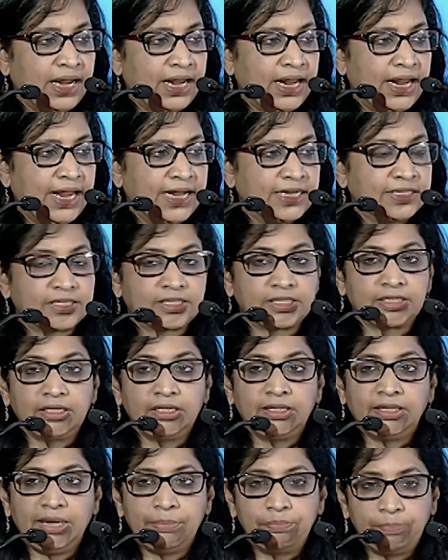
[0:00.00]
is
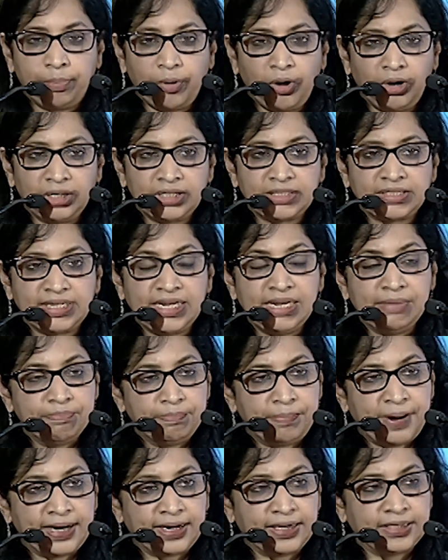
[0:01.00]
the policy
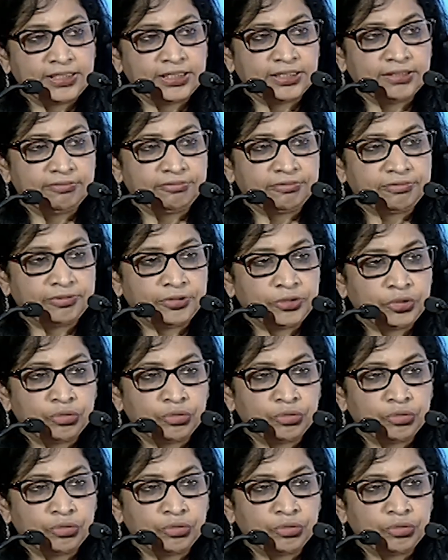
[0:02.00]
imperative